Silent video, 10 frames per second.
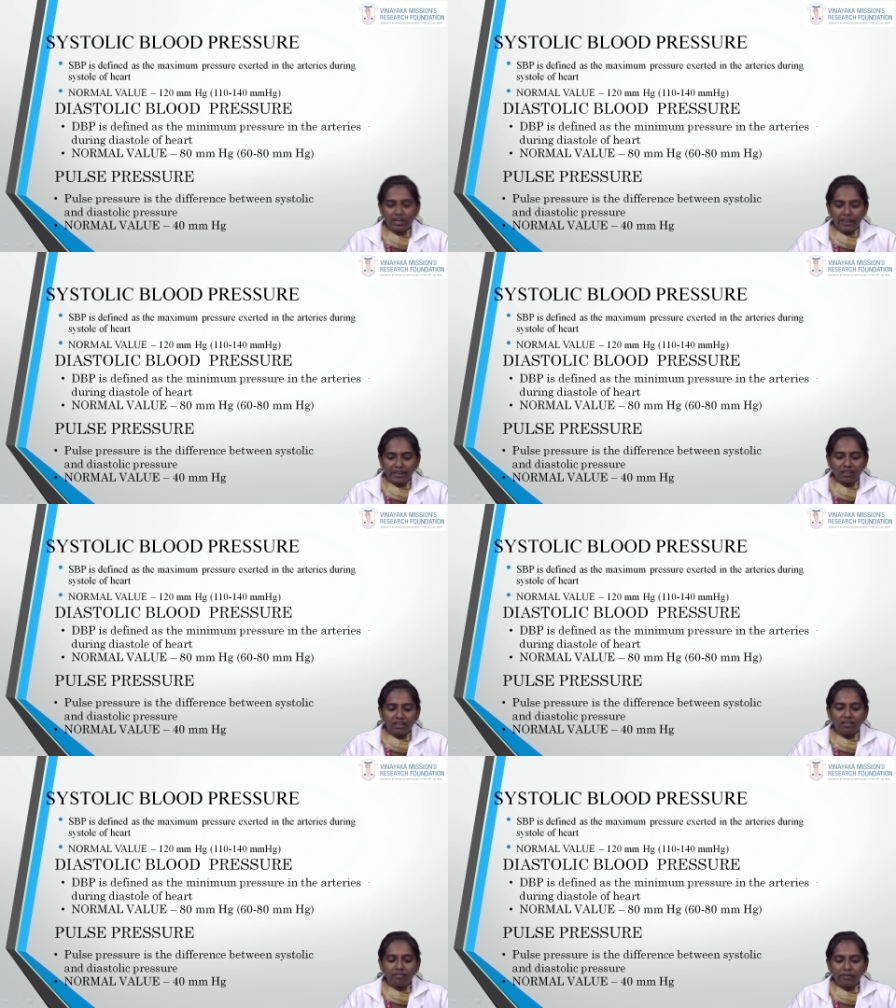Then
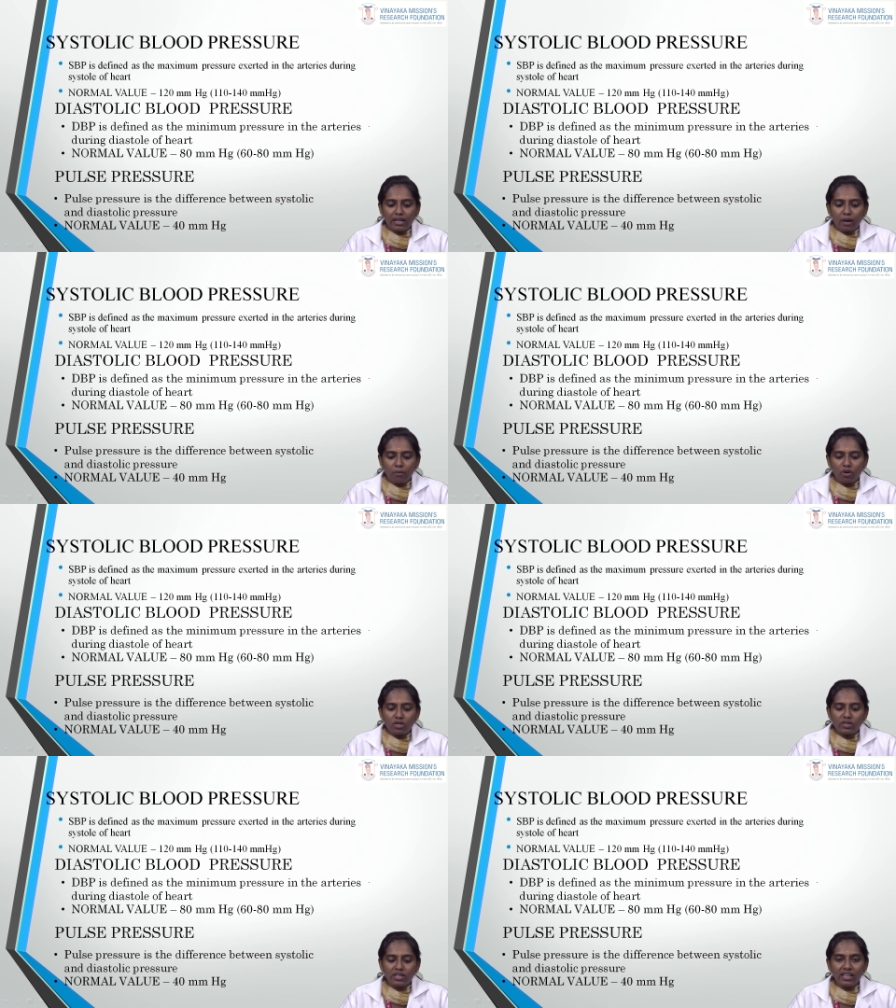we will come
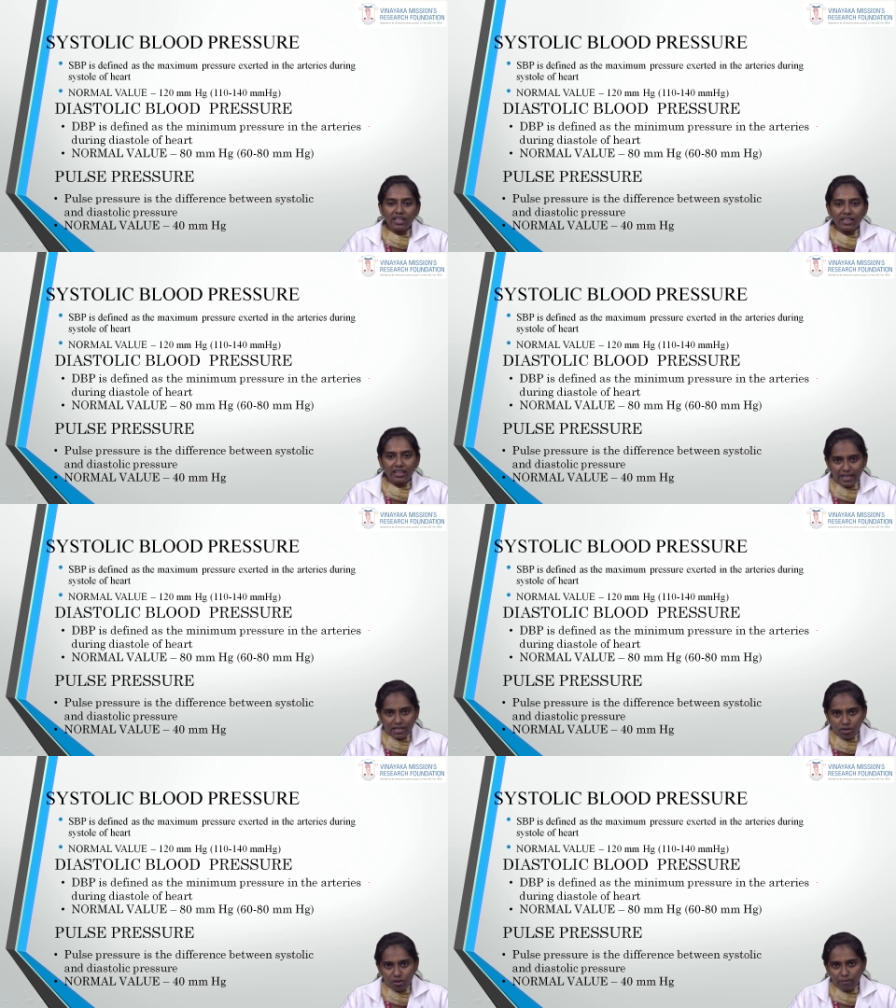on to the
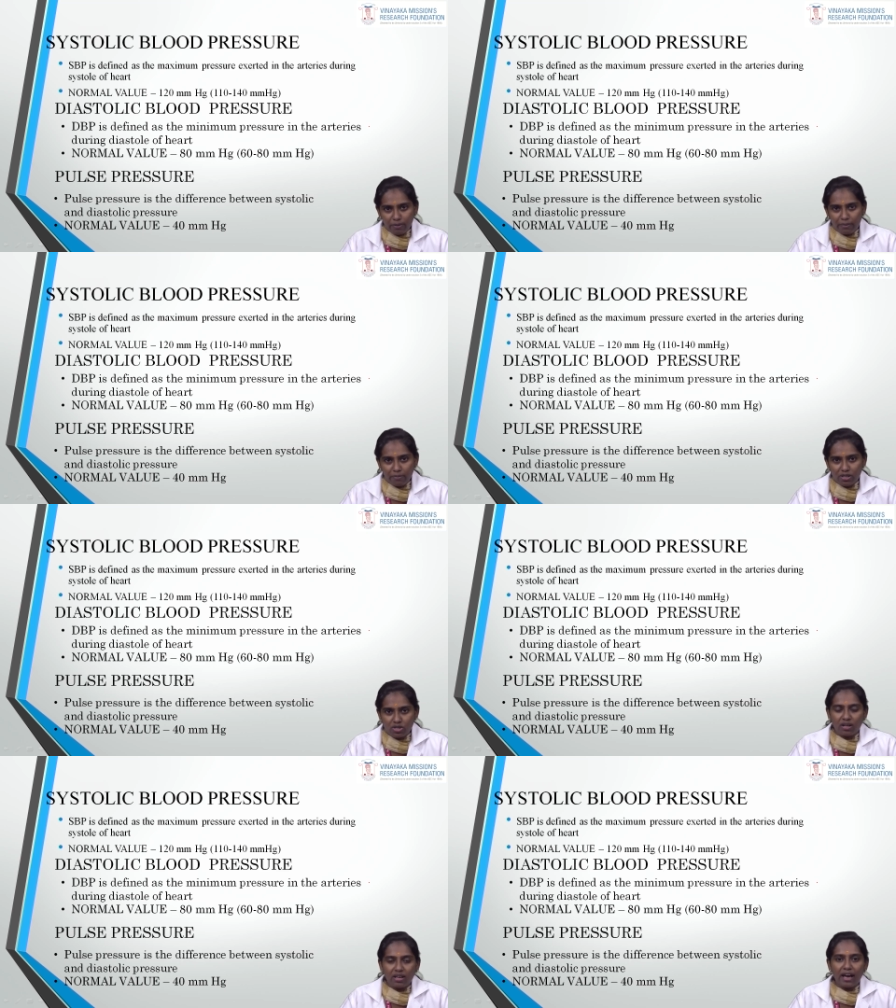diastolic blood
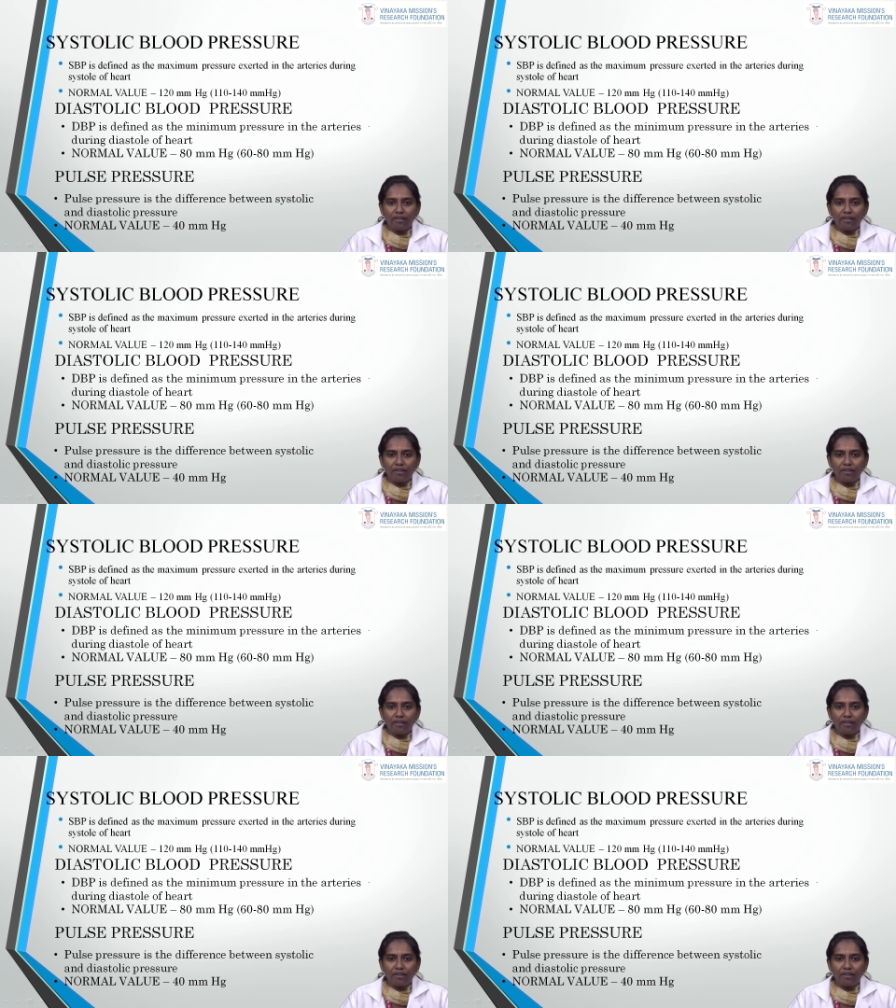pressure.